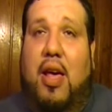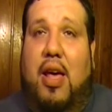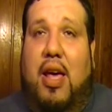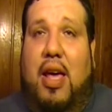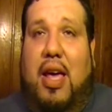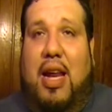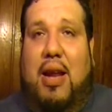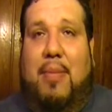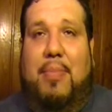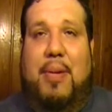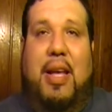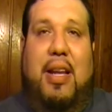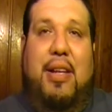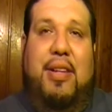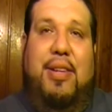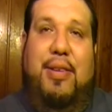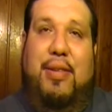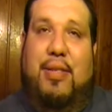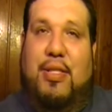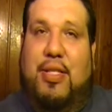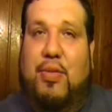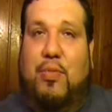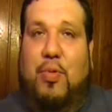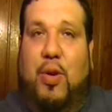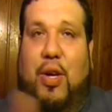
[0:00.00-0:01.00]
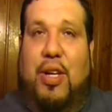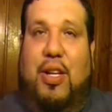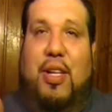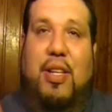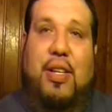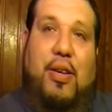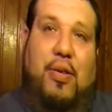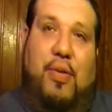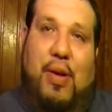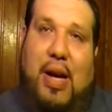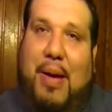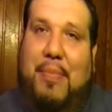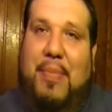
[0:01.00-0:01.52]
and I'm getting used to working.
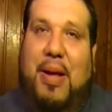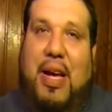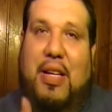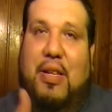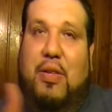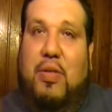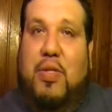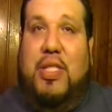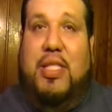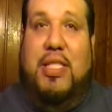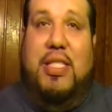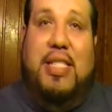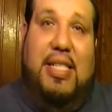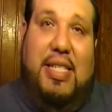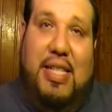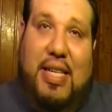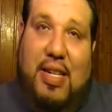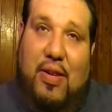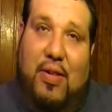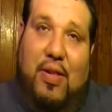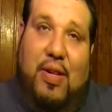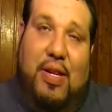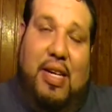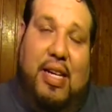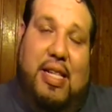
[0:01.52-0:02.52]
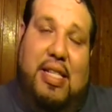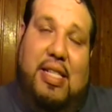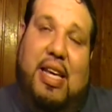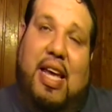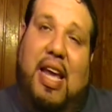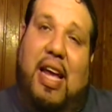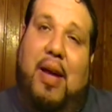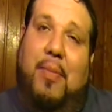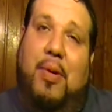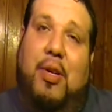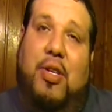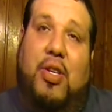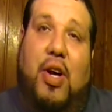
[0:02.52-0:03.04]
I'm not used to sitting here looking at the
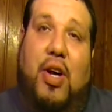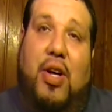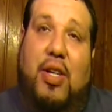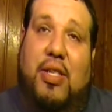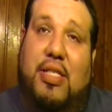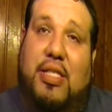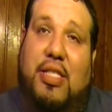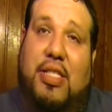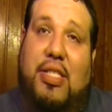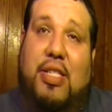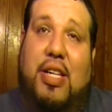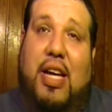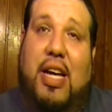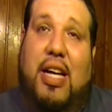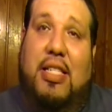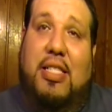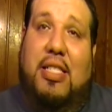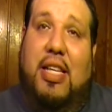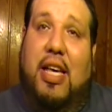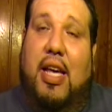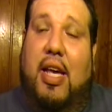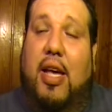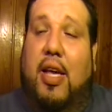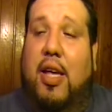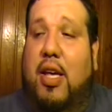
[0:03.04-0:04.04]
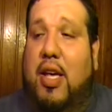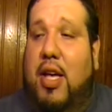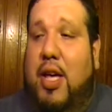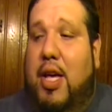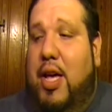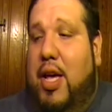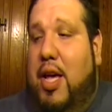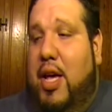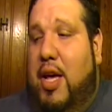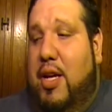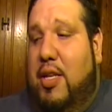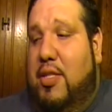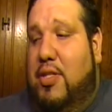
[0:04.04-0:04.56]
camera talking to you guys yet,
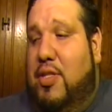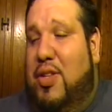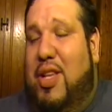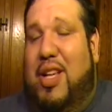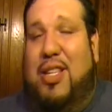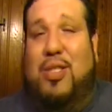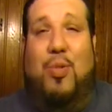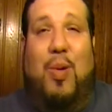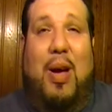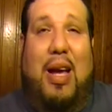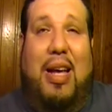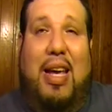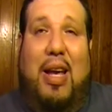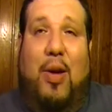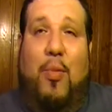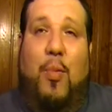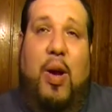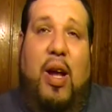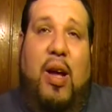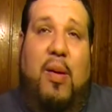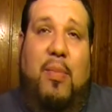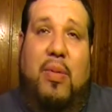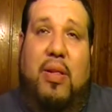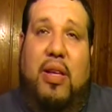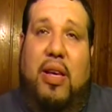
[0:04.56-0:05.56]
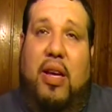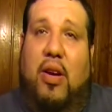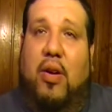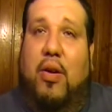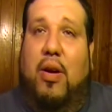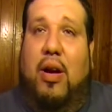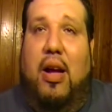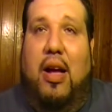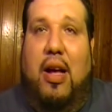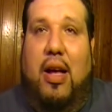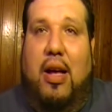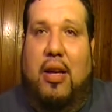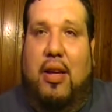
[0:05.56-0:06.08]
so that's why I get rambly or
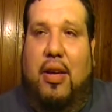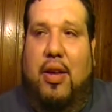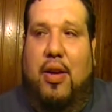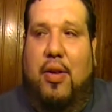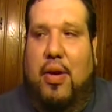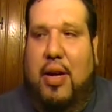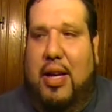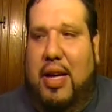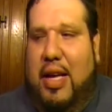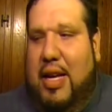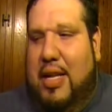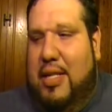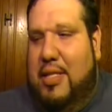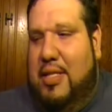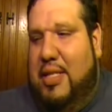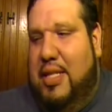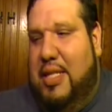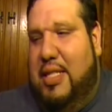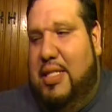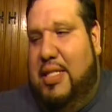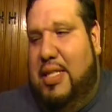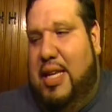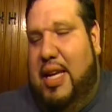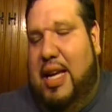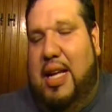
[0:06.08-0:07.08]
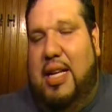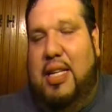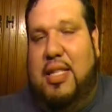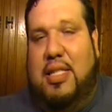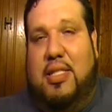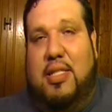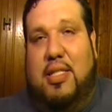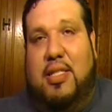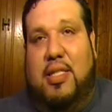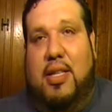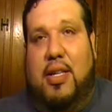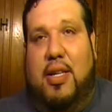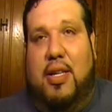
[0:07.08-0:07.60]
I get into these
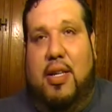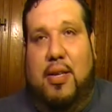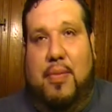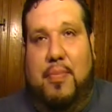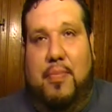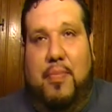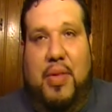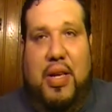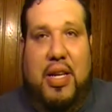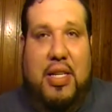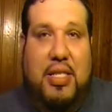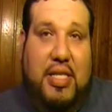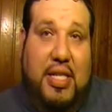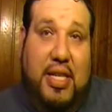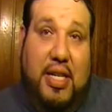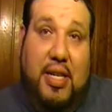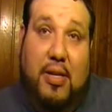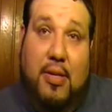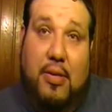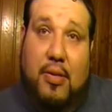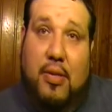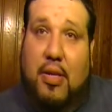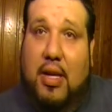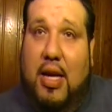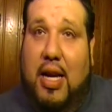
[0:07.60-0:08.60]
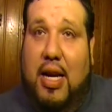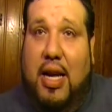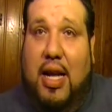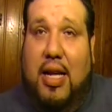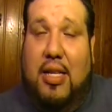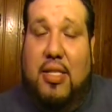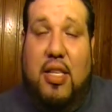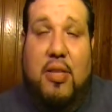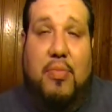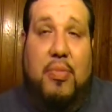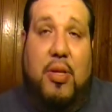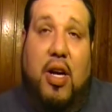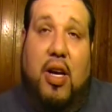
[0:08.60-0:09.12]
tangents. This year, I got
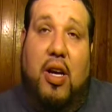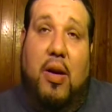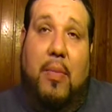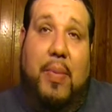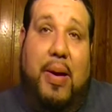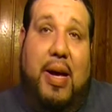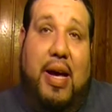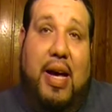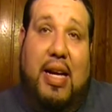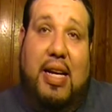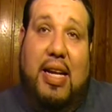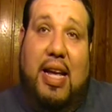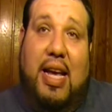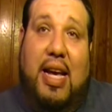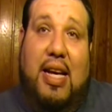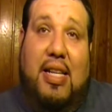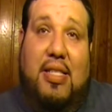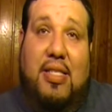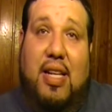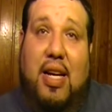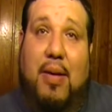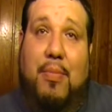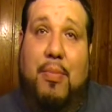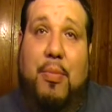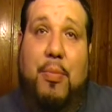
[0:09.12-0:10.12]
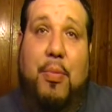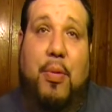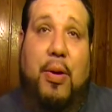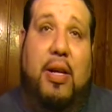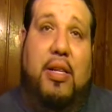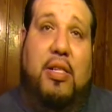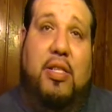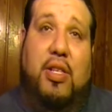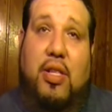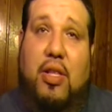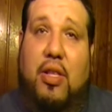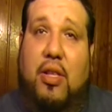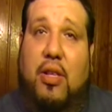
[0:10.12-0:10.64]
Sleep Talkin podcast that I'm gonna bring
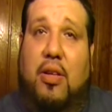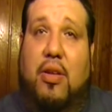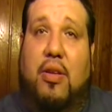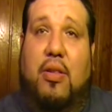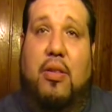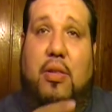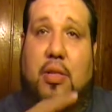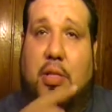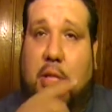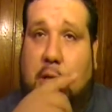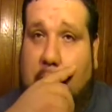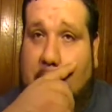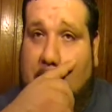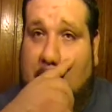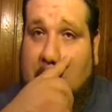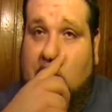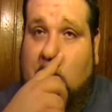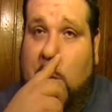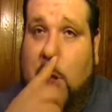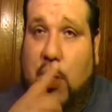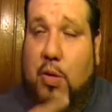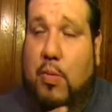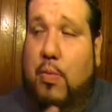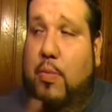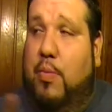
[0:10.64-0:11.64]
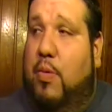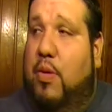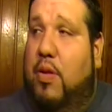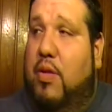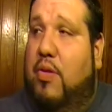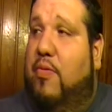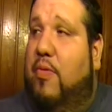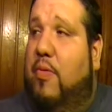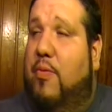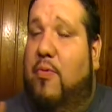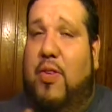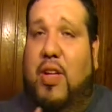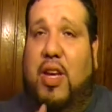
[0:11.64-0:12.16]
to YouTube
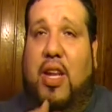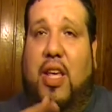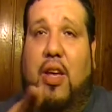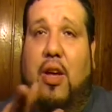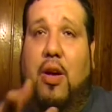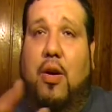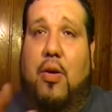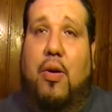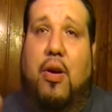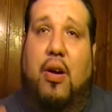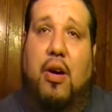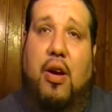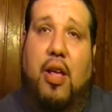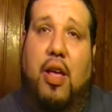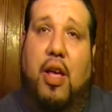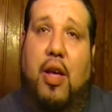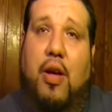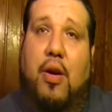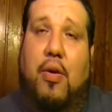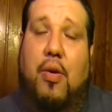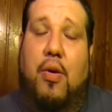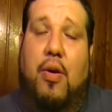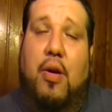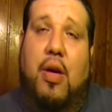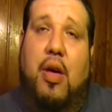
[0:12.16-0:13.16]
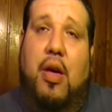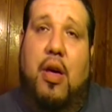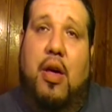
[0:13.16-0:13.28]
with video, audio